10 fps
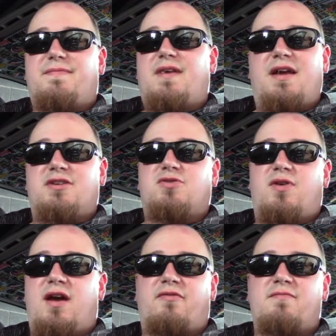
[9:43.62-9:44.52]

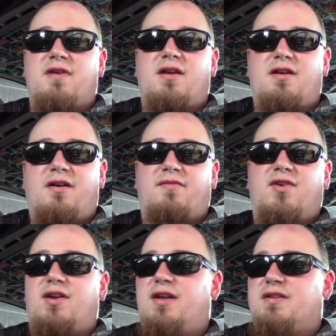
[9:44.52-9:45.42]
enjoy every minute of
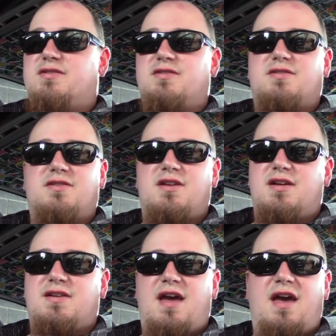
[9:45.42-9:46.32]
it. It's just
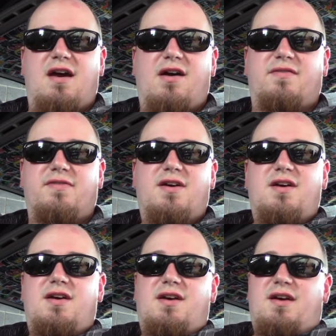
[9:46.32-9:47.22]
neat to have.
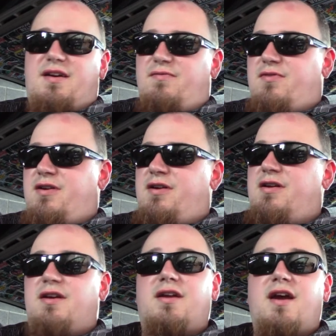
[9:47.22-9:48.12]
Running
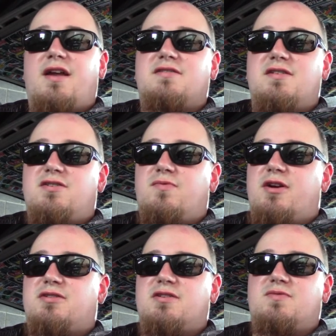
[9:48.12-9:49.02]
in any kind of
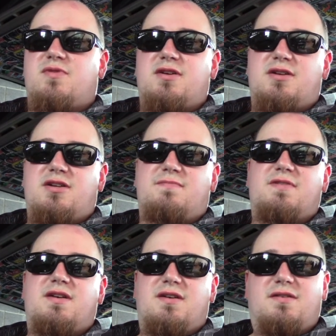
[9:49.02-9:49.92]
situations where you need to
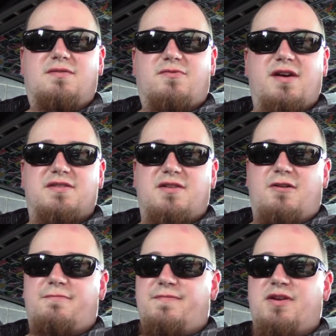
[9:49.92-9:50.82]
be raised
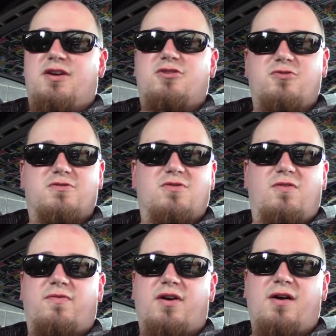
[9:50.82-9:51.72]
up, you can do so
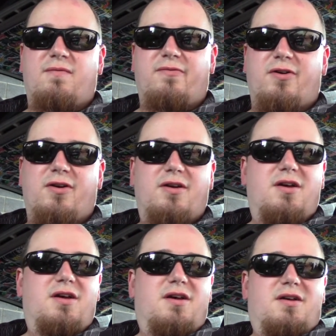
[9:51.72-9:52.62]
for comfort.
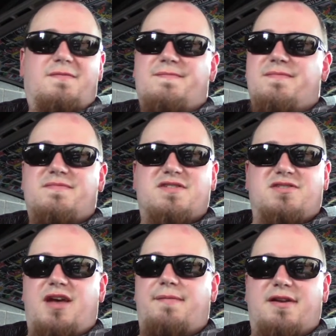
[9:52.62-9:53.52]

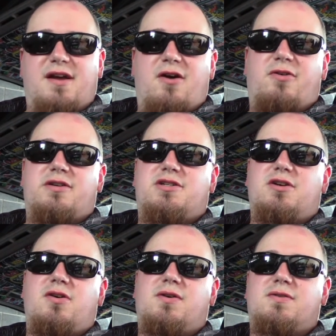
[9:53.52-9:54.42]
Slam it down, it
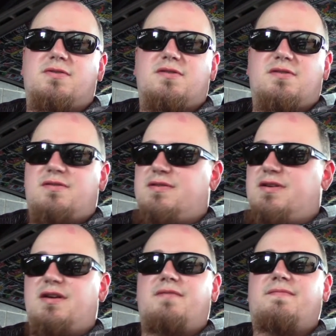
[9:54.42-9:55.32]
shows.
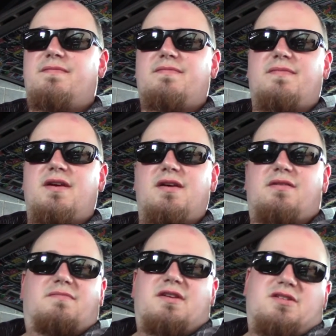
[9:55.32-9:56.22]

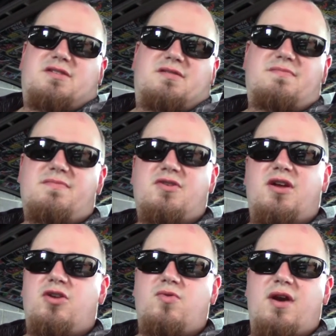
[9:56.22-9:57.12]
It's just, you
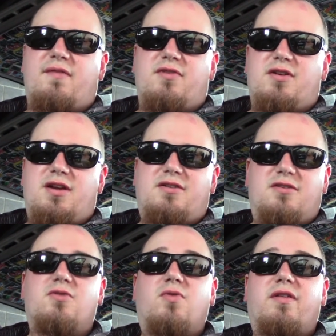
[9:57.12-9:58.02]
can do whatever you need to
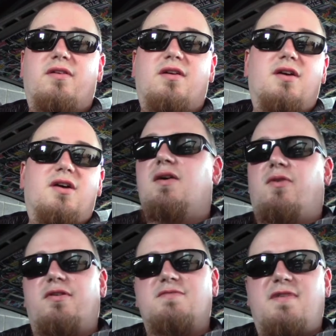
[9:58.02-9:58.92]
do with it.
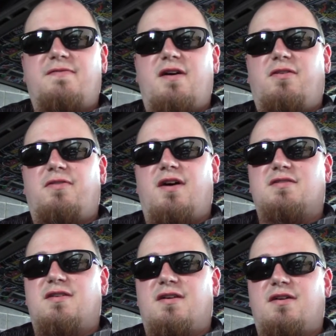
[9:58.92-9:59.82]
Well, there's my final
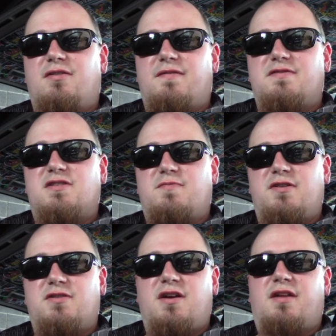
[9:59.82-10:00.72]
thoughts on the Airlift
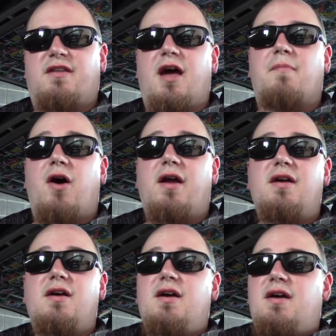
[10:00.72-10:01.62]
suspension kit that I bought.
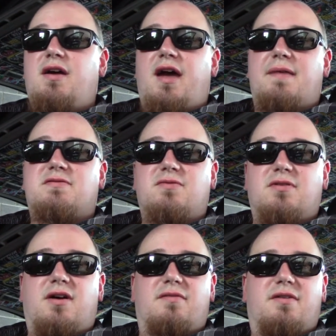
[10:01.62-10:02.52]
Absolutely
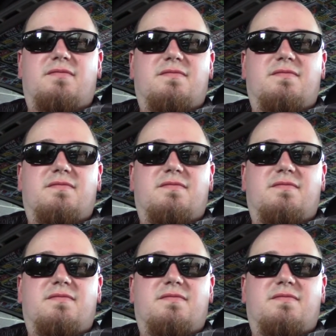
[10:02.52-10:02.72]
love it.